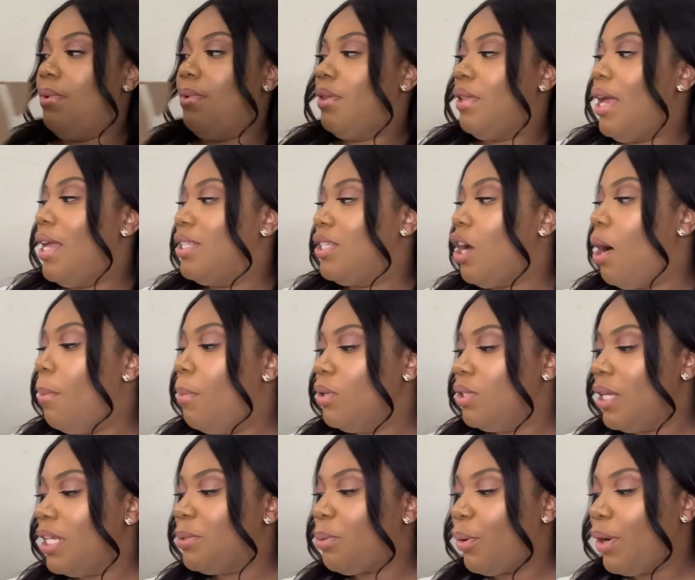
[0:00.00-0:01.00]
It's almost,
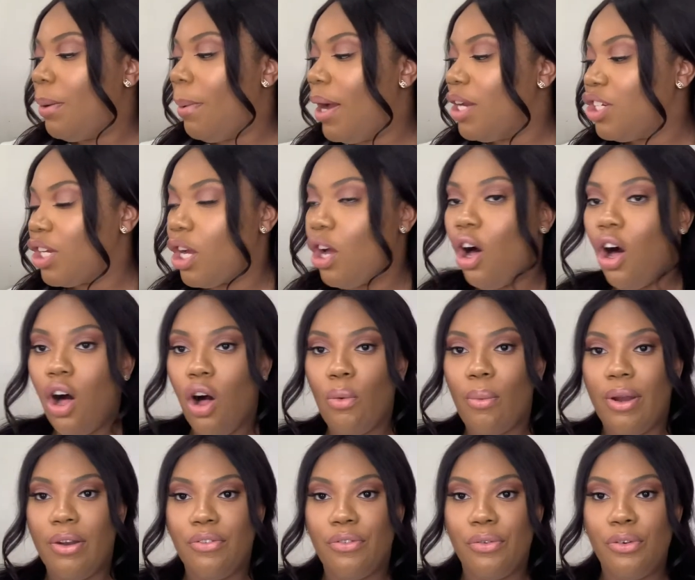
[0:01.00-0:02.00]
it's pretty much like a Holt
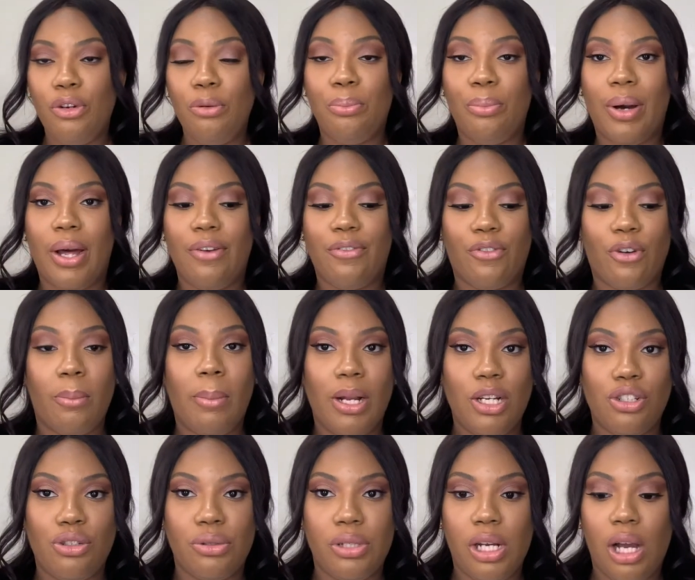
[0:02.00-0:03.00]
Renfrew, but for
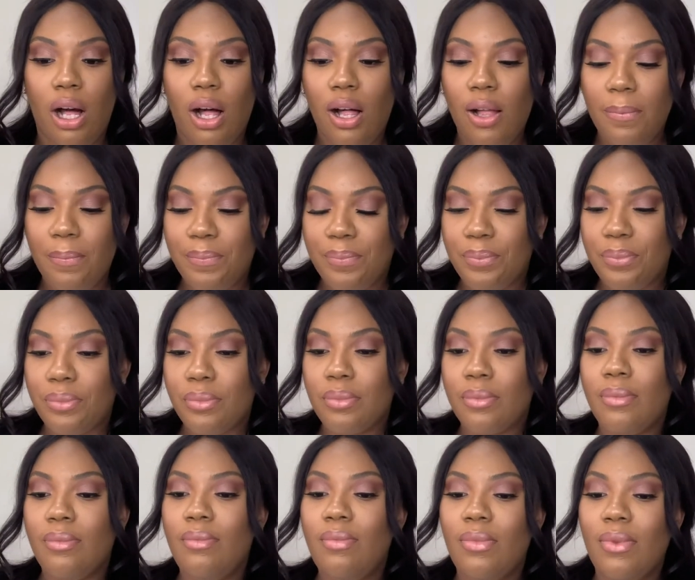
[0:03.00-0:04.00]
Montreal.
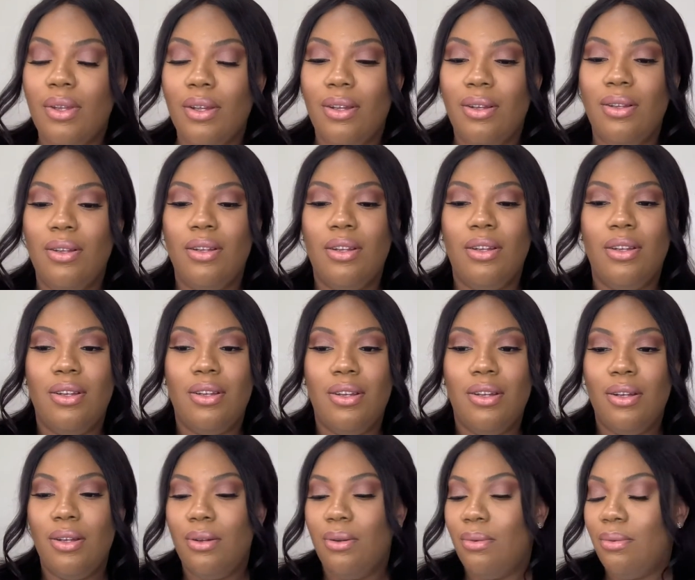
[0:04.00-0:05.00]

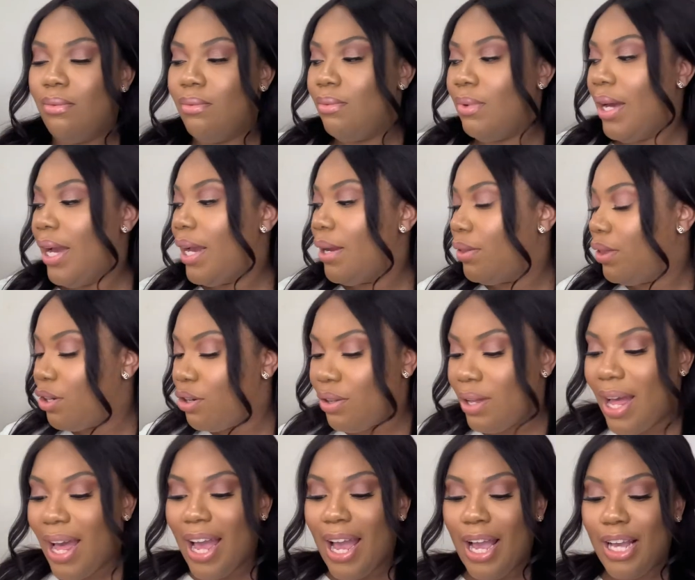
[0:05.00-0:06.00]
I,
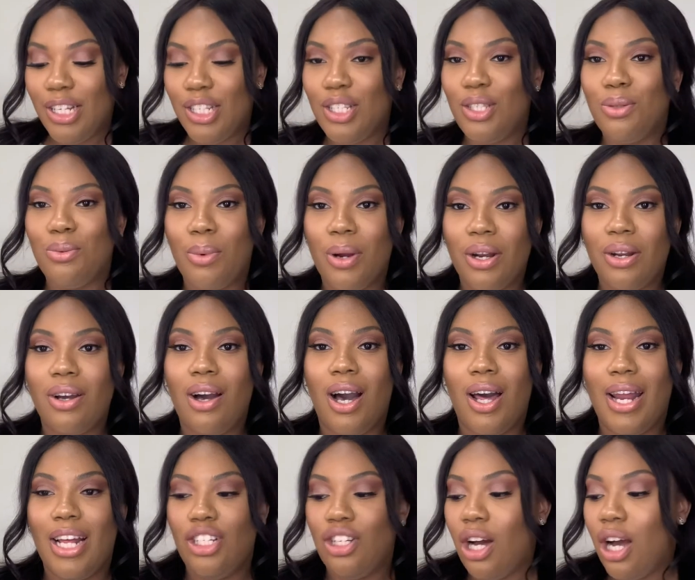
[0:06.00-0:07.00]
I swear to God,
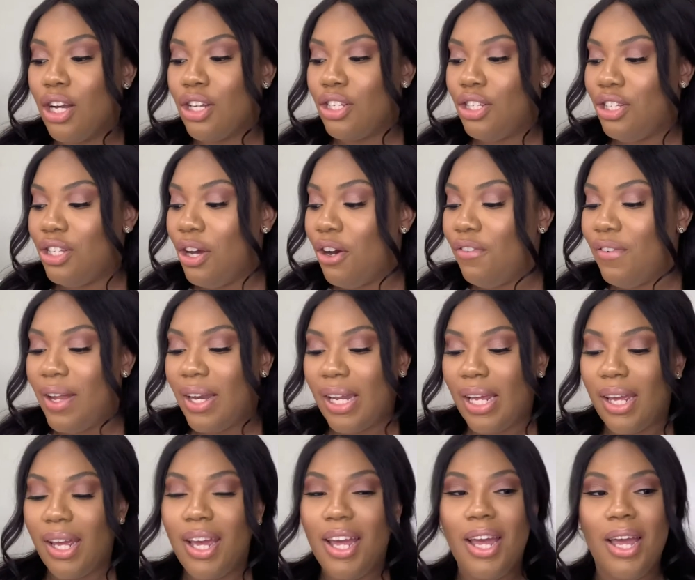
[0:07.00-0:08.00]
I talk so funny.
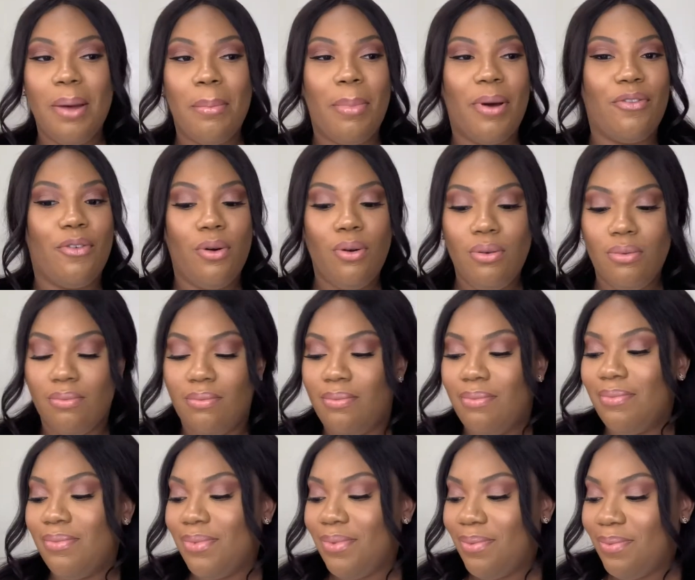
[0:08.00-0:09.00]
But, oh,
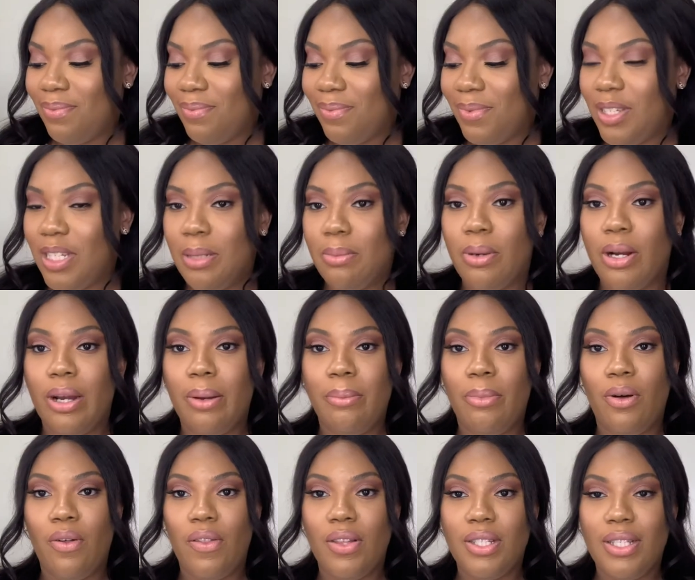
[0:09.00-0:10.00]
smart,
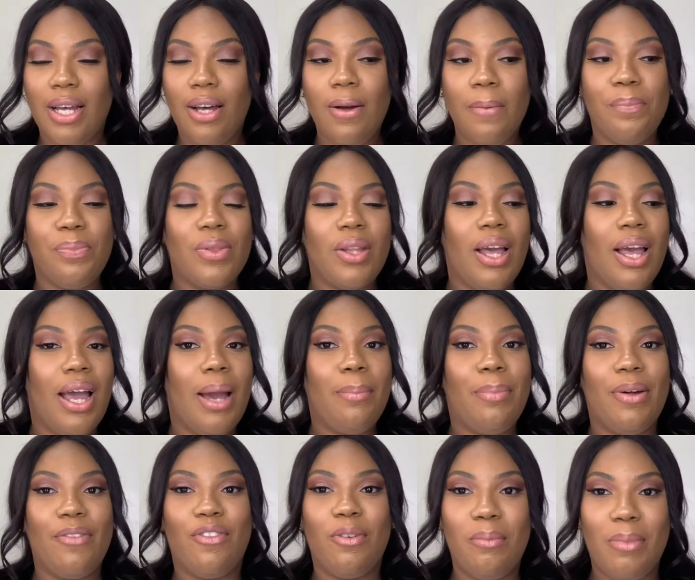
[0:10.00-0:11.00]
pull this out.
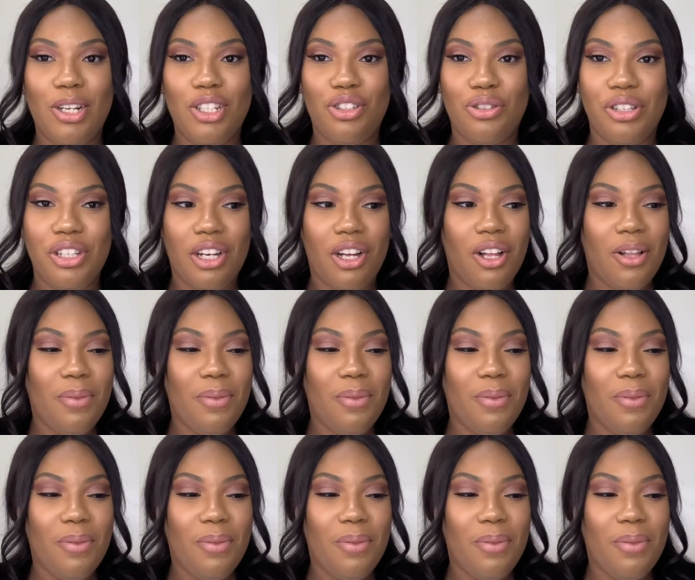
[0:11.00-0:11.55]
But for Montreal,